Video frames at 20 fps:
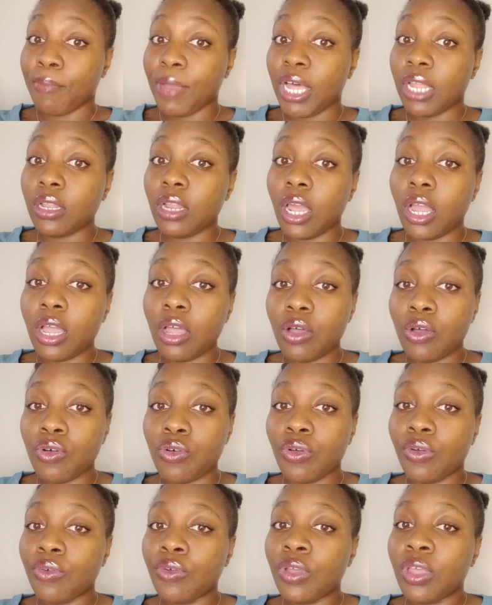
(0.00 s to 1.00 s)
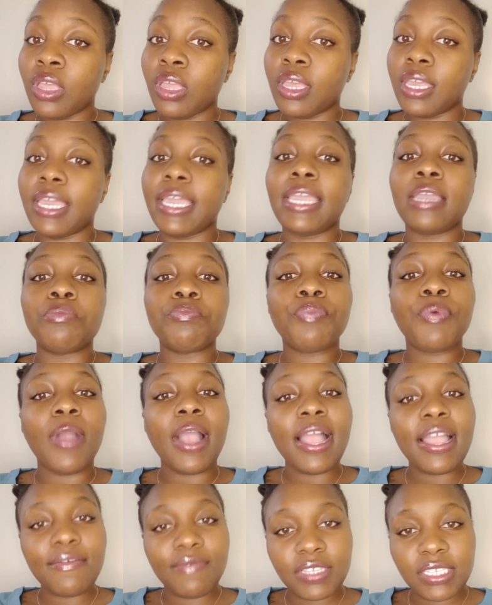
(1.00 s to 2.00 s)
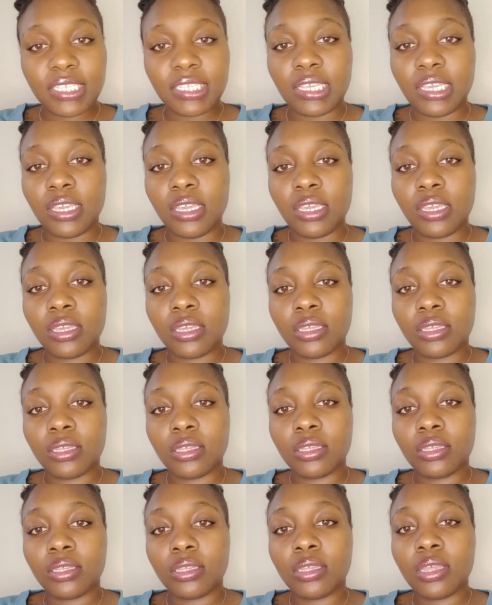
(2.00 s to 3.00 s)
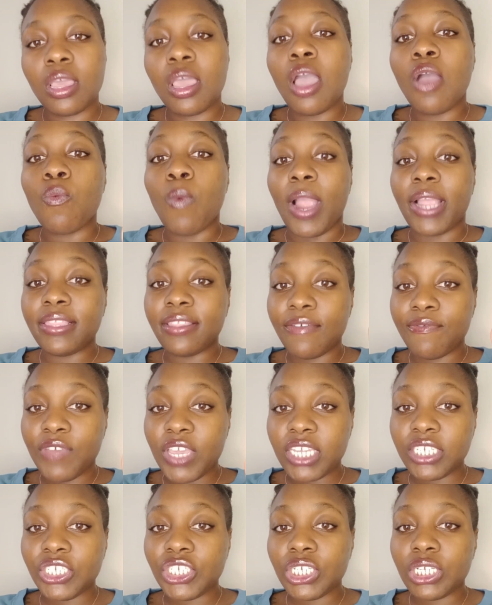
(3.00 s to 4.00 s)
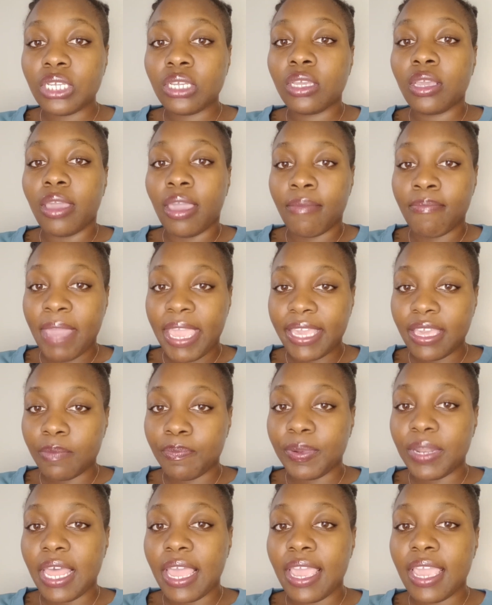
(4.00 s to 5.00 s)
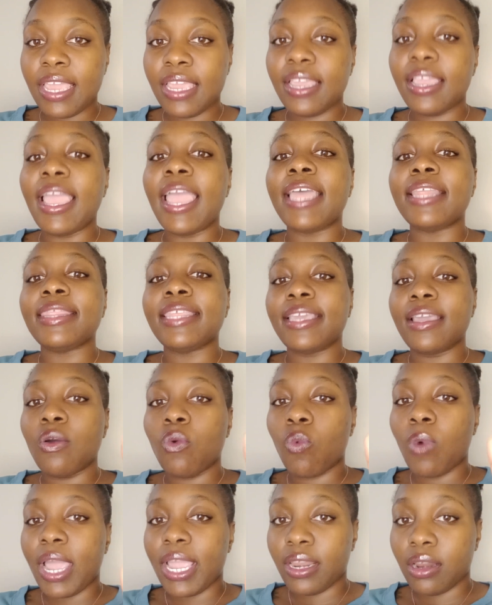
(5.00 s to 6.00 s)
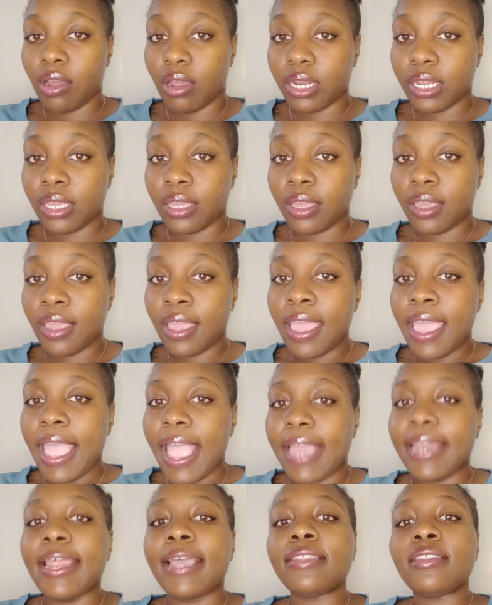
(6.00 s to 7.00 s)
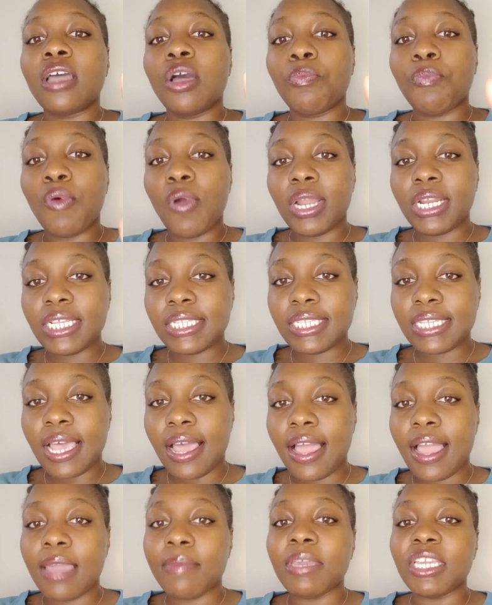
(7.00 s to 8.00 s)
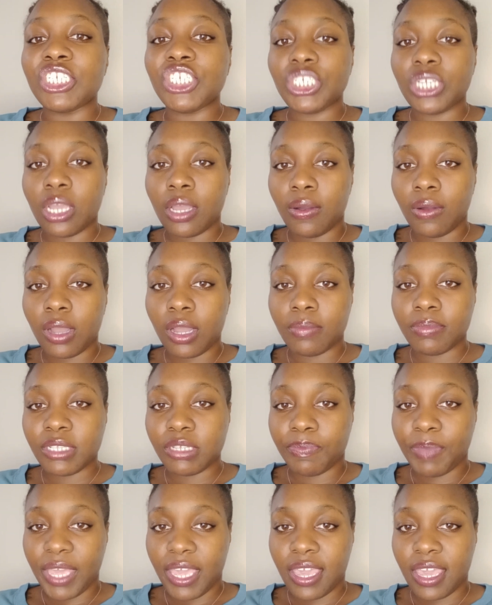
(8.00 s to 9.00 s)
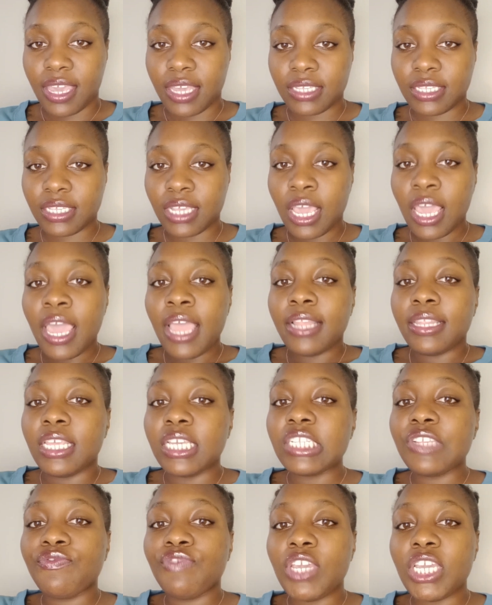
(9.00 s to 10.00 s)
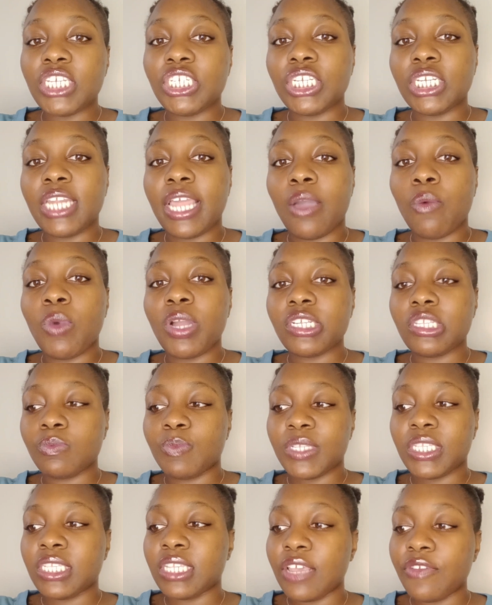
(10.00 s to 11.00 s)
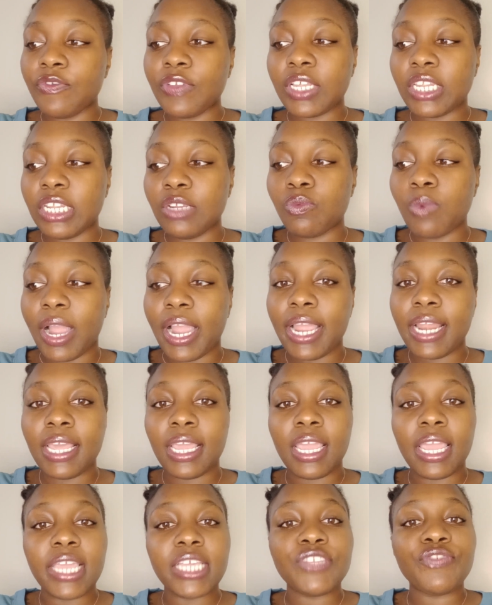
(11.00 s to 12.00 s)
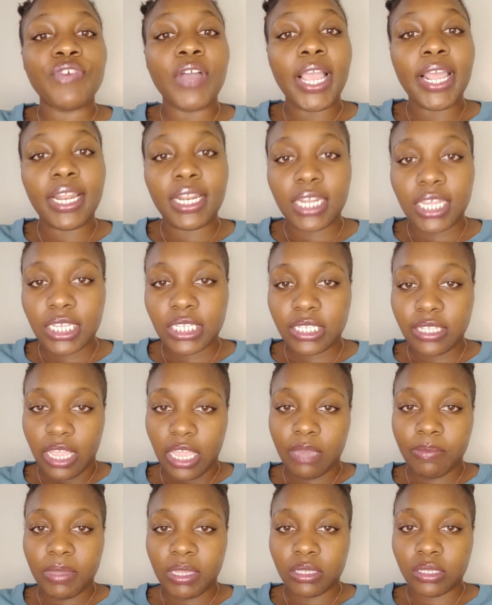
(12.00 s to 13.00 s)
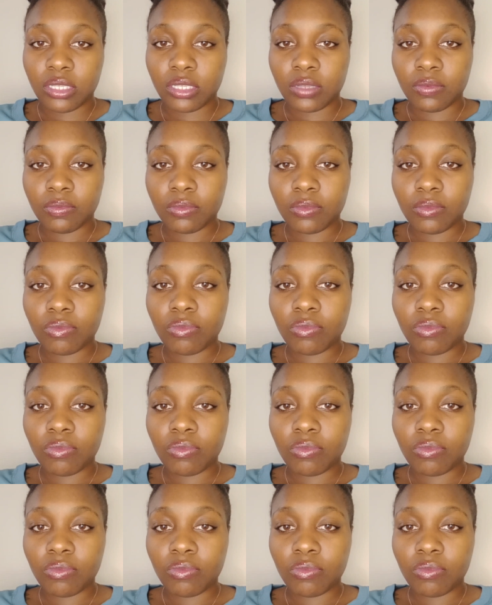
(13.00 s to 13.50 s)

alone in privacy, write the vision and make it plain, and then wait on it. And at the appointed time, it shall come to pass. This vision that we're specifically writing is fighting these demons.